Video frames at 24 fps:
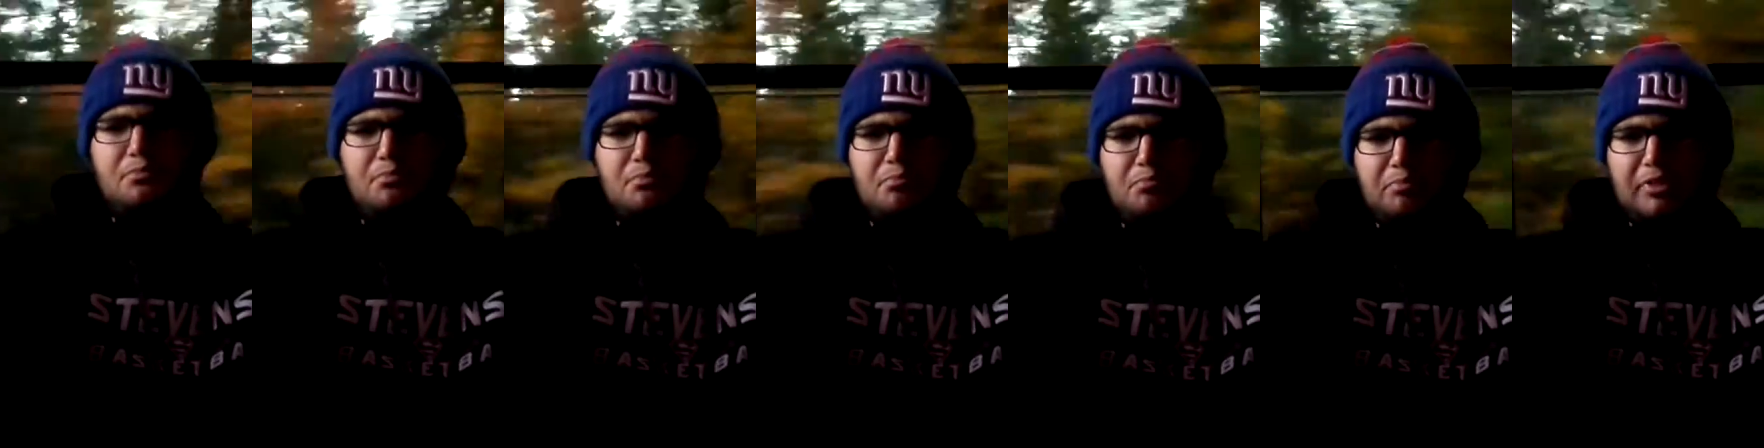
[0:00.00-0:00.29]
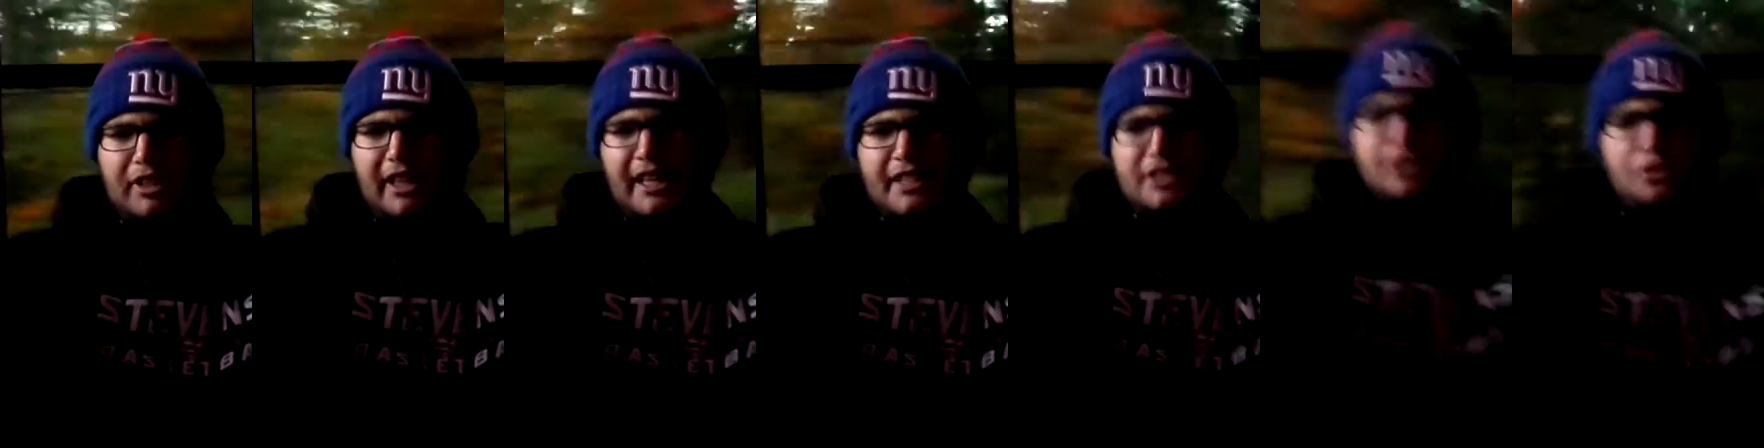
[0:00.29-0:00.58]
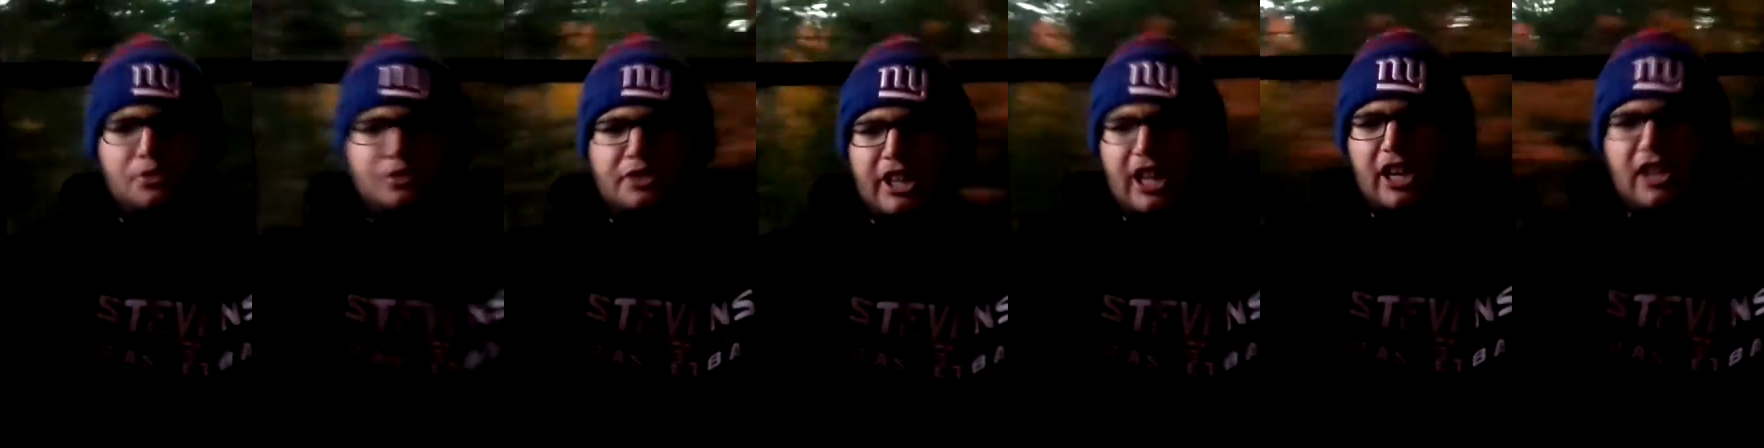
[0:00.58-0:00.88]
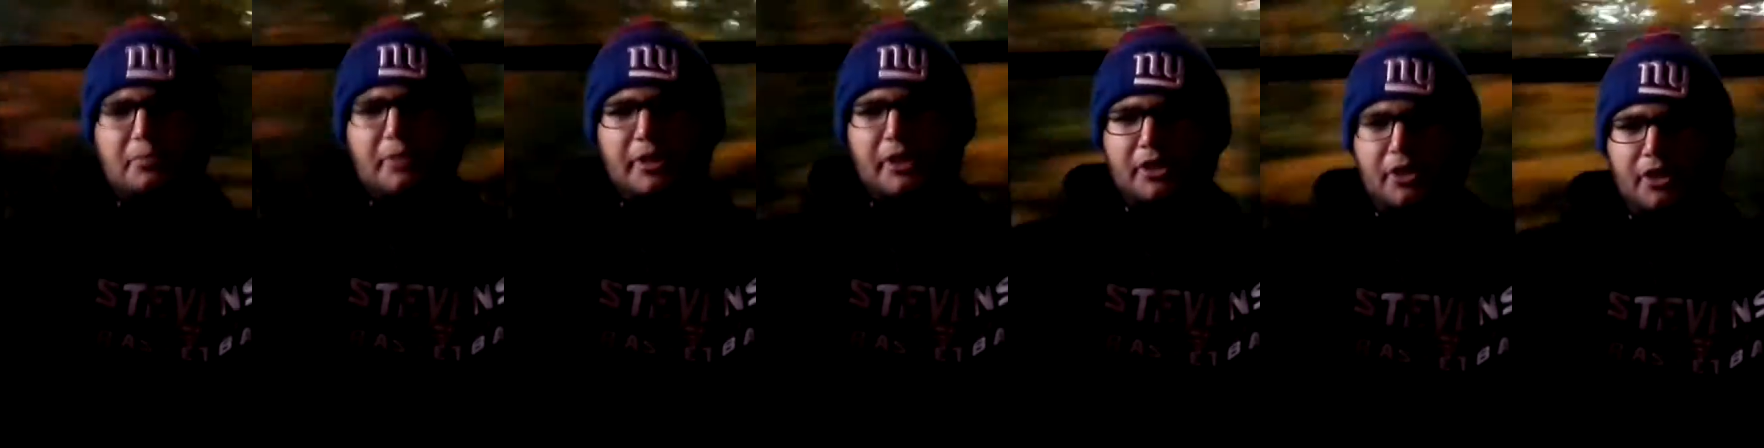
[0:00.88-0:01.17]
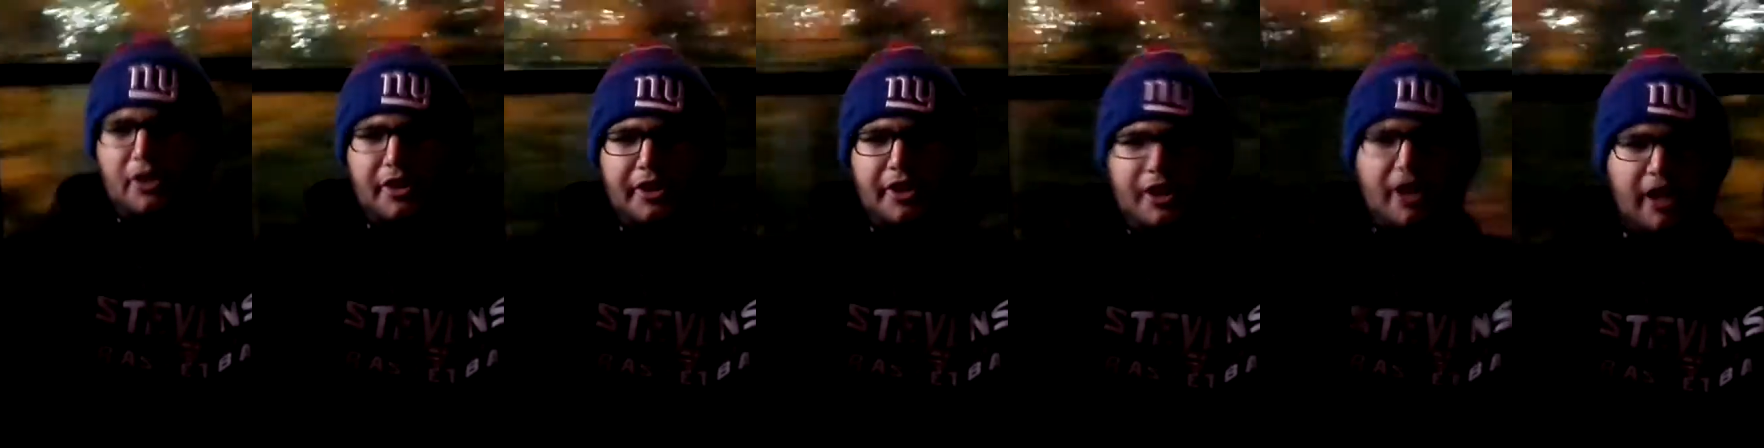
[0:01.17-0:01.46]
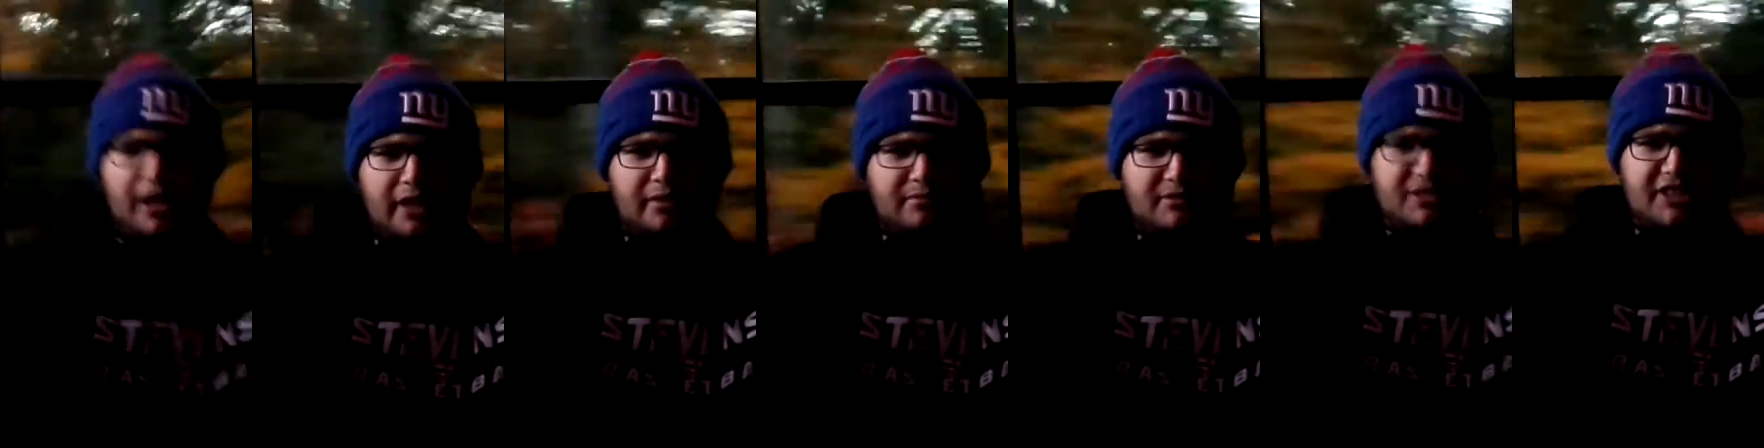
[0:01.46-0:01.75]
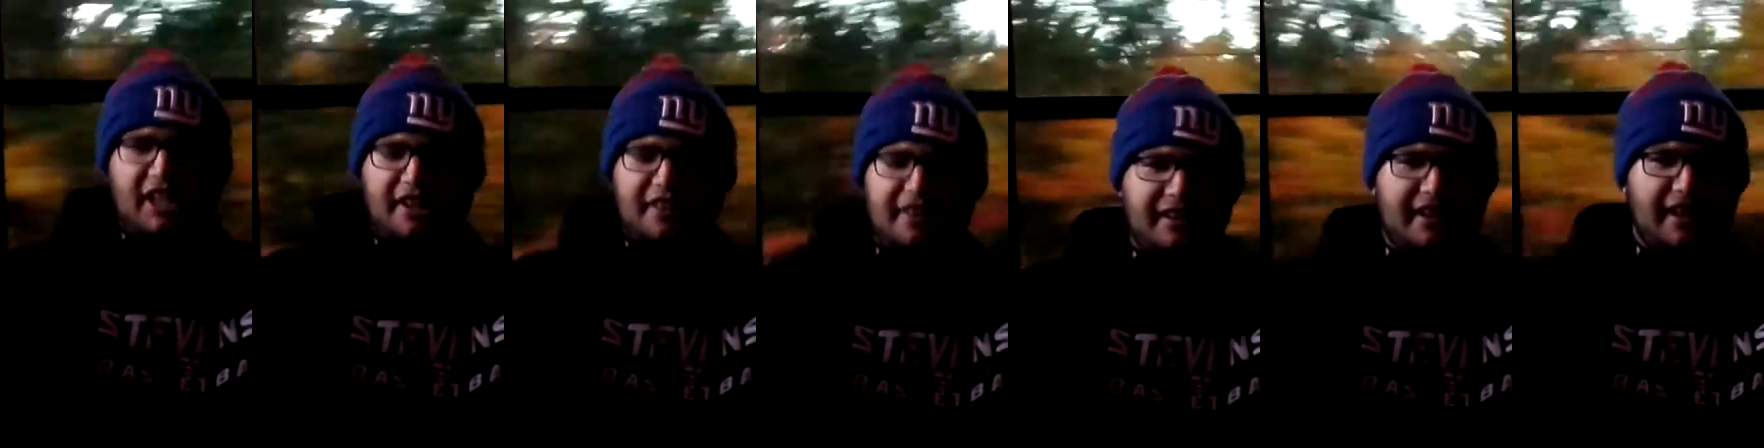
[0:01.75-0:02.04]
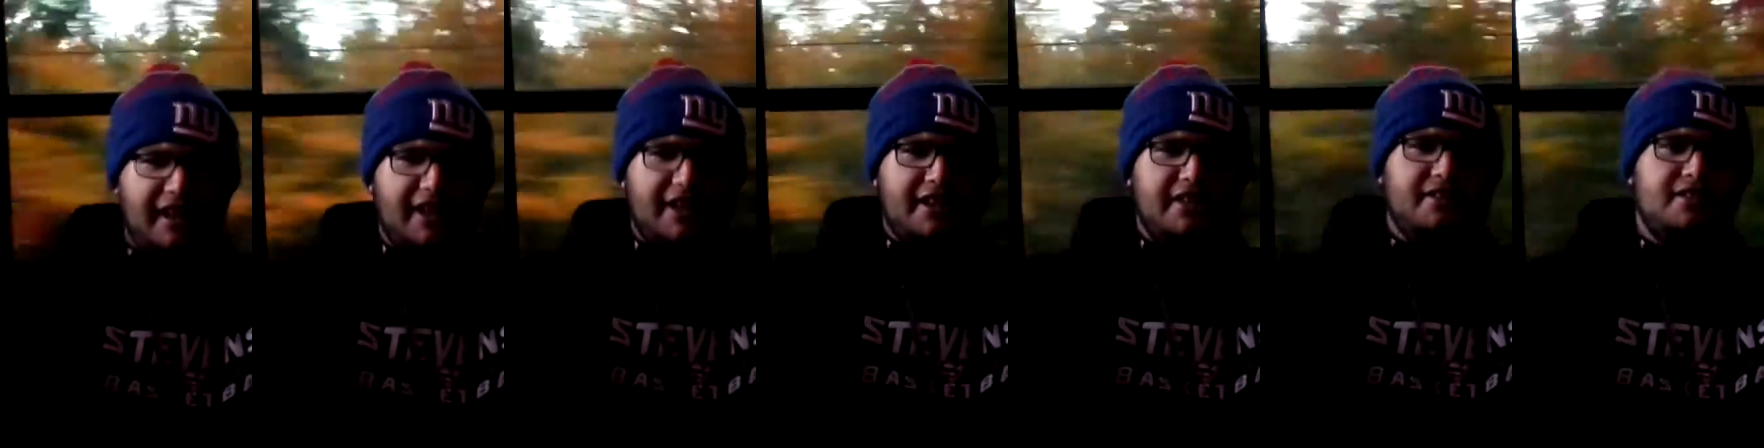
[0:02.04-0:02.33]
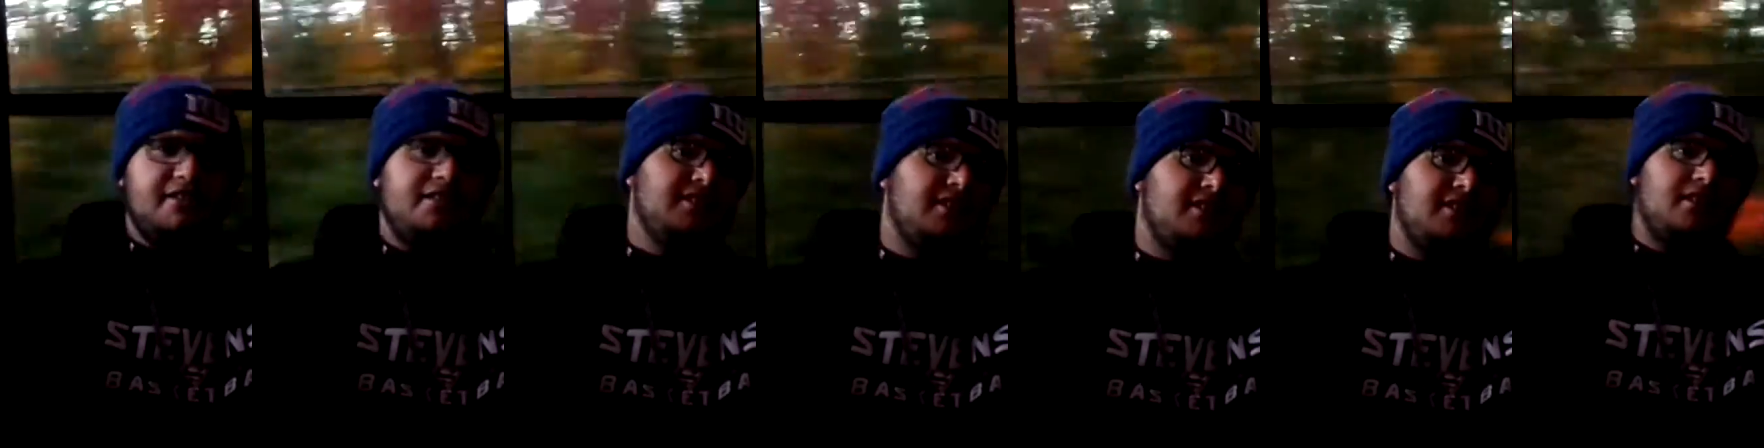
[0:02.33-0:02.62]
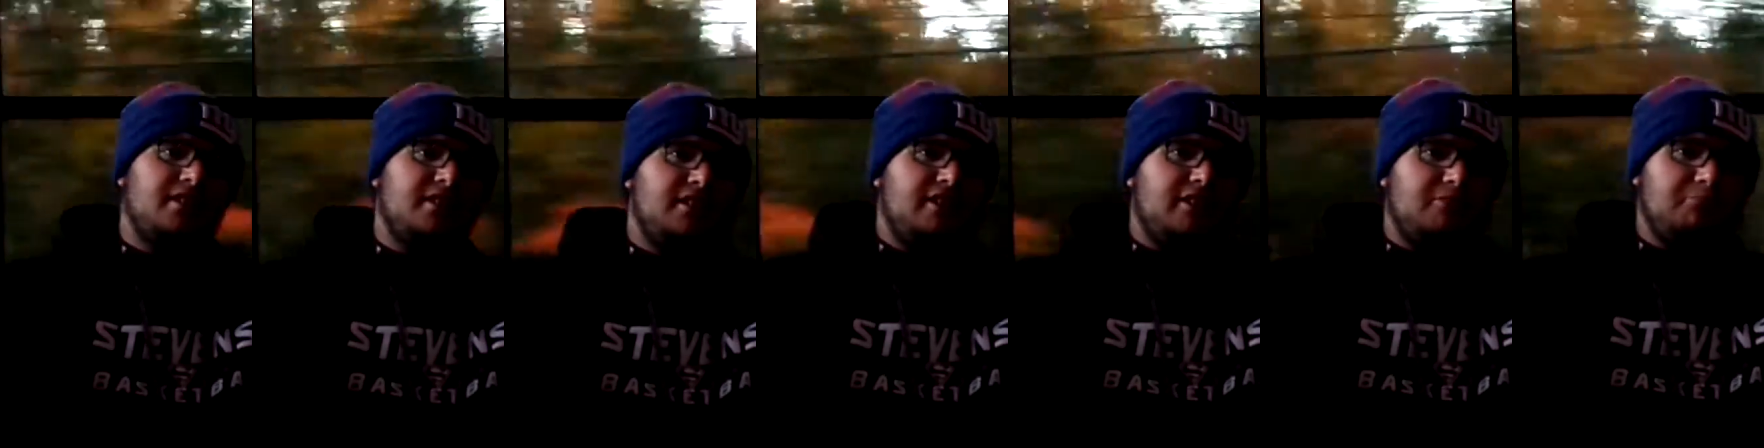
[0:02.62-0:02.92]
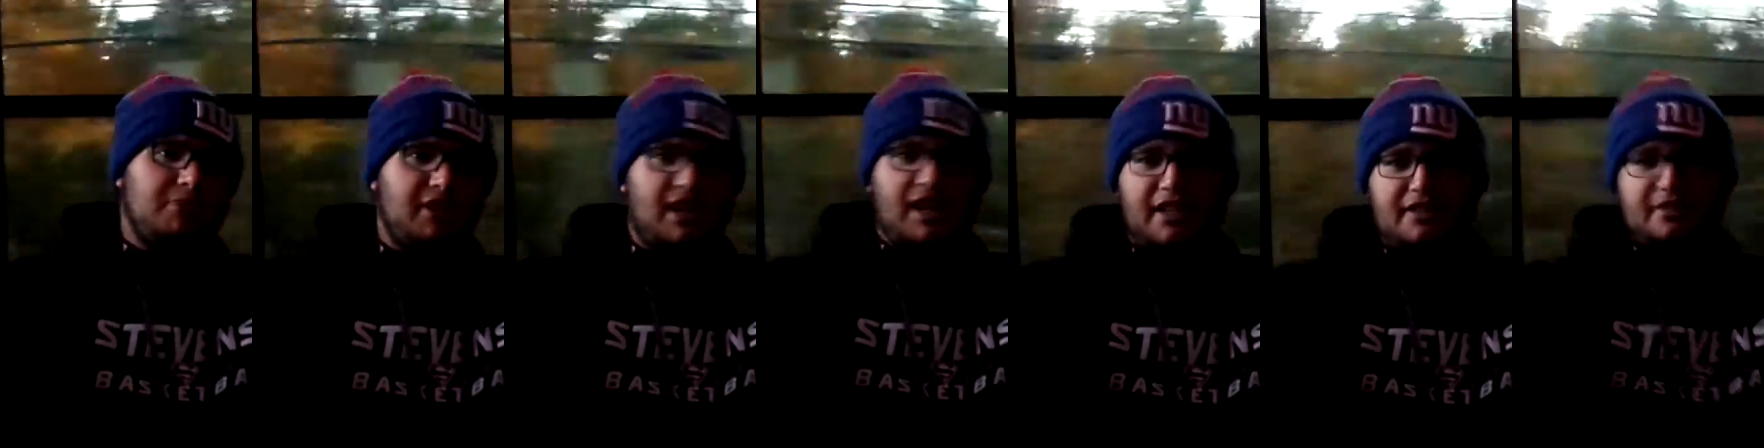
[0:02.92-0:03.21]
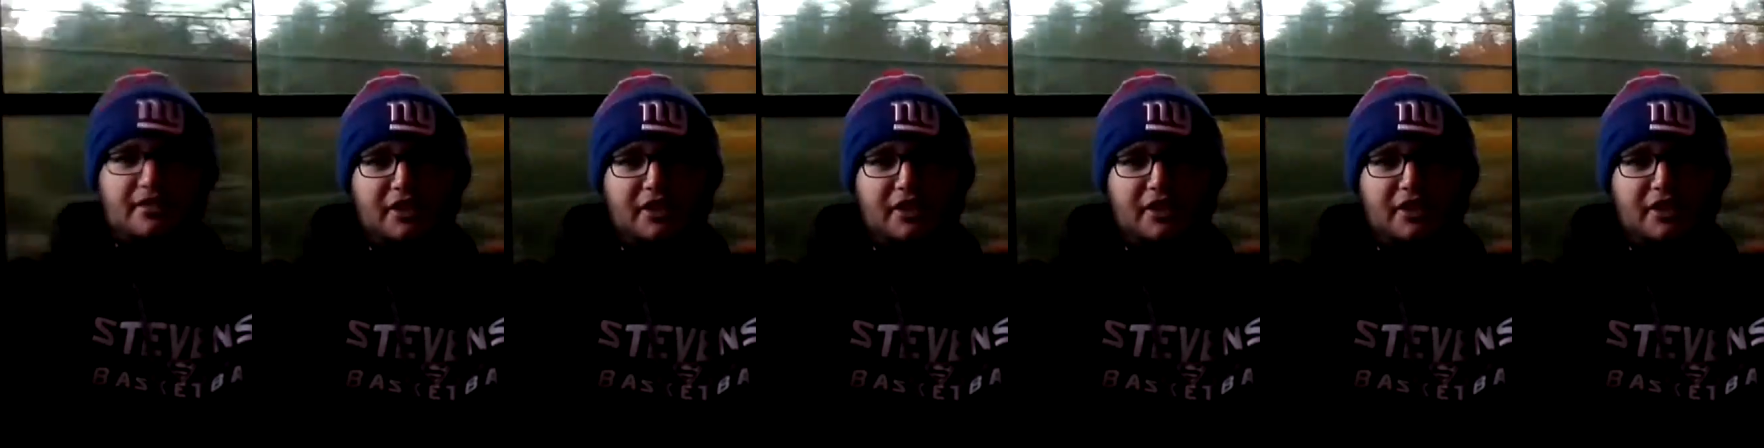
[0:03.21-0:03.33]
play too terribly good on Sunday night, but